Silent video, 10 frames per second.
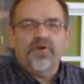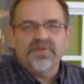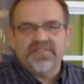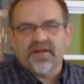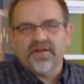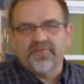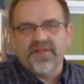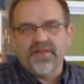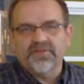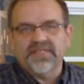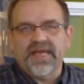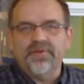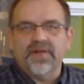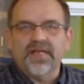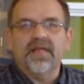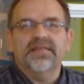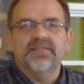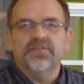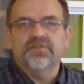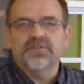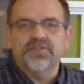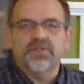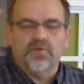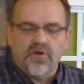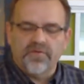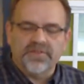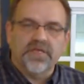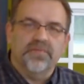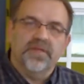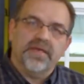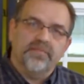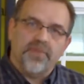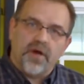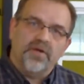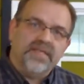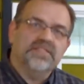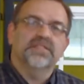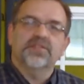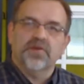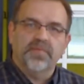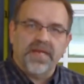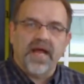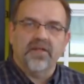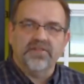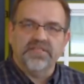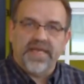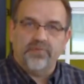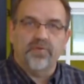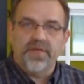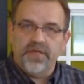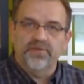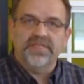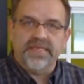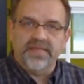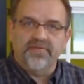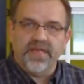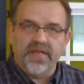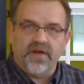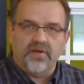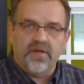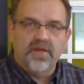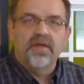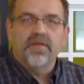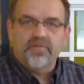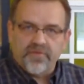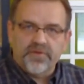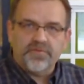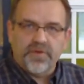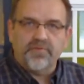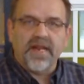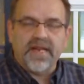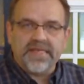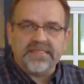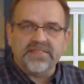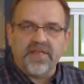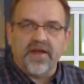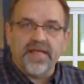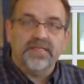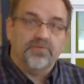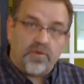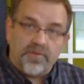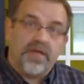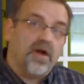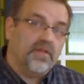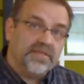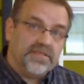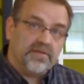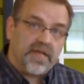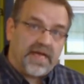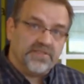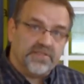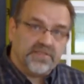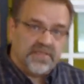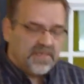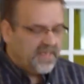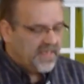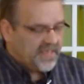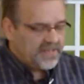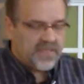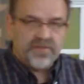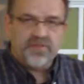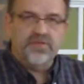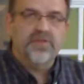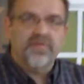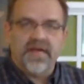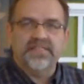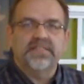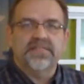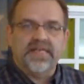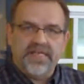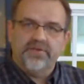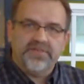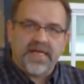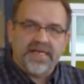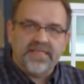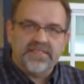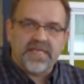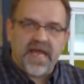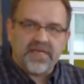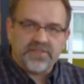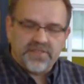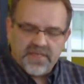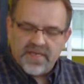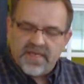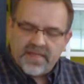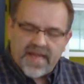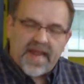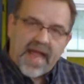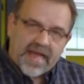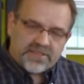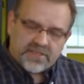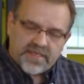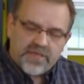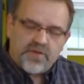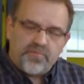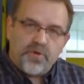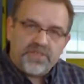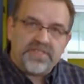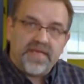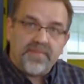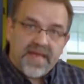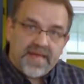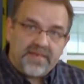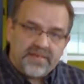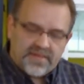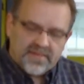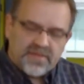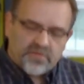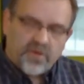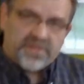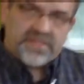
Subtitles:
we start our video today, what I'd like to do is just go over some of the components and the terminology that we'll be using in the video. The first one, what I'd like to start at, is what we call the tilt latches. These are the two devices on either side of the sash that actually you push them in towards the